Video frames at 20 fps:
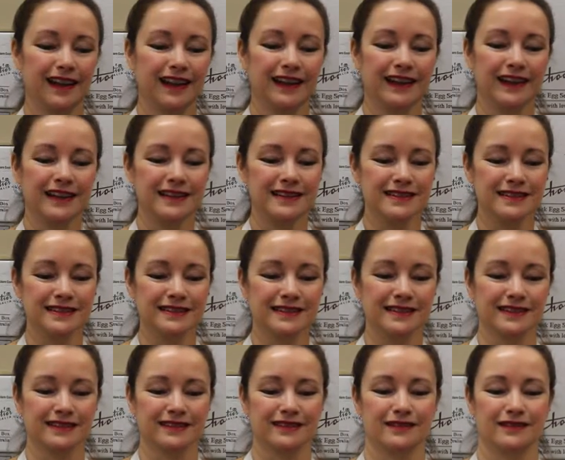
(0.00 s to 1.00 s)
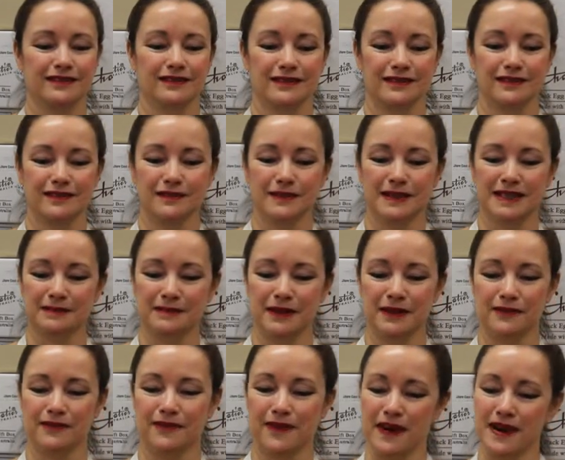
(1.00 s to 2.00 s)
and always my
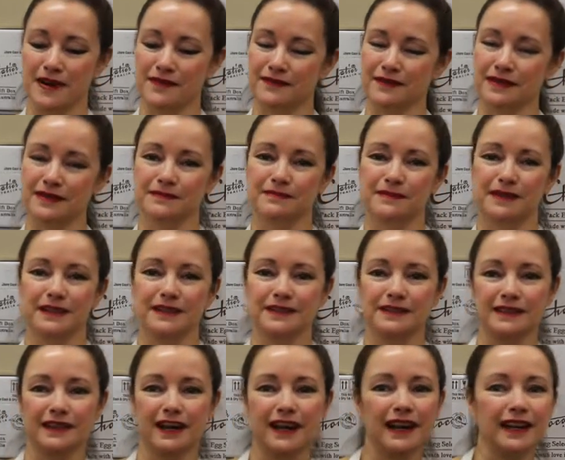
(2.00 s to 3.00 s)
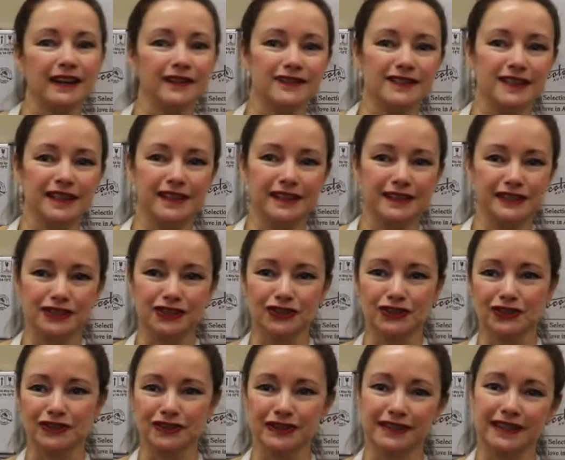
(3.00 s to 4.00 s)
favourite because I love dark
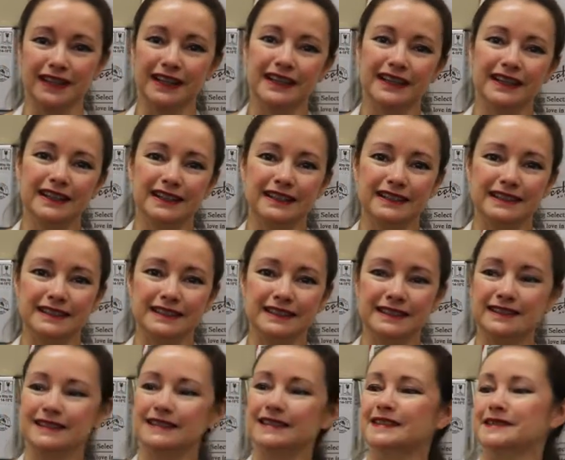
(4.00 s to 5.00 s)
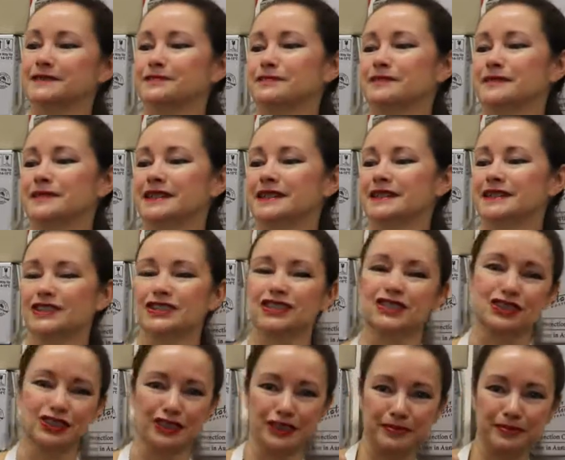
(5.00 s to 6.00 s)
chocolate is mint
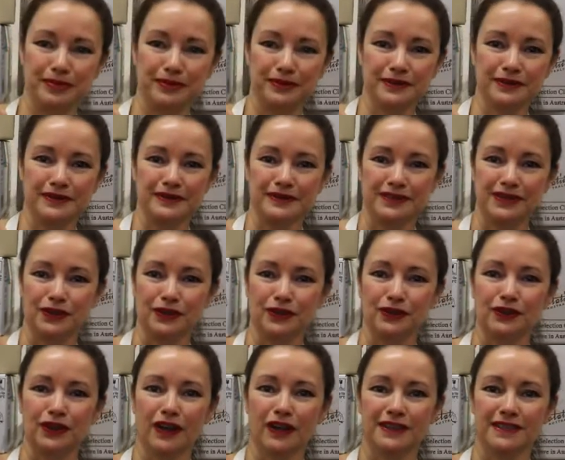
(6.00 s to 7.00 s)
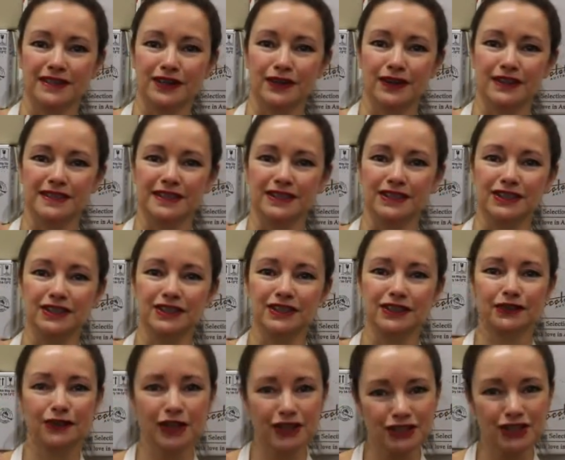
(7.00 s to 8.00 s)
chip so nice crunchy
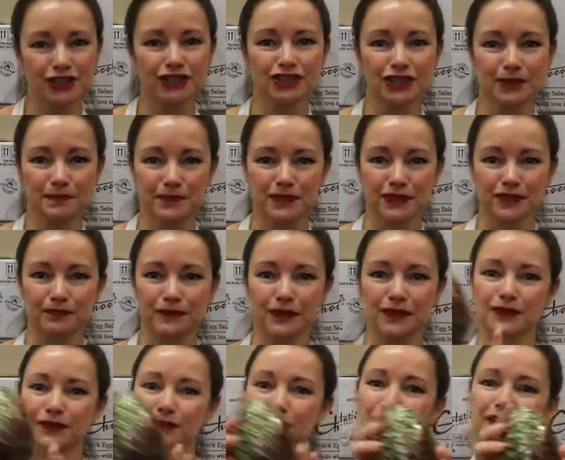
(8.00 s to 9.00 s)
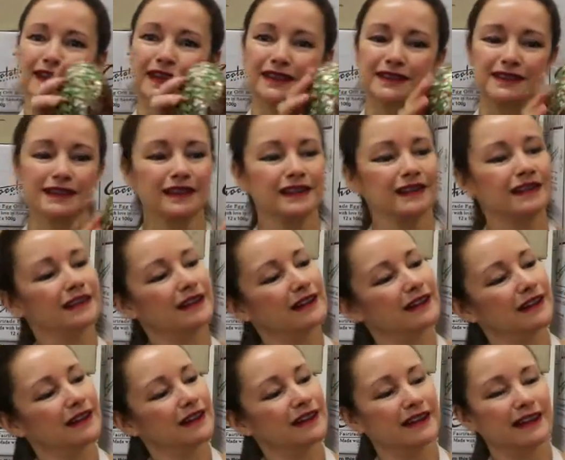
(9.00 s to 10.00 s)
crunchy chips of mint through that
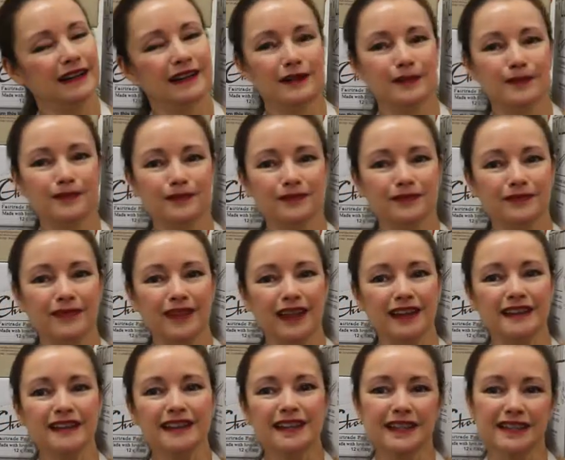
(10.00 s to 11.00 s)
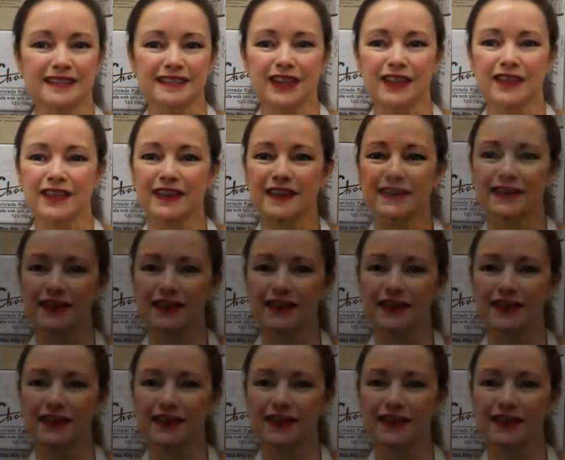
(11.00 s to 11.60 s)
um, yeah so they're,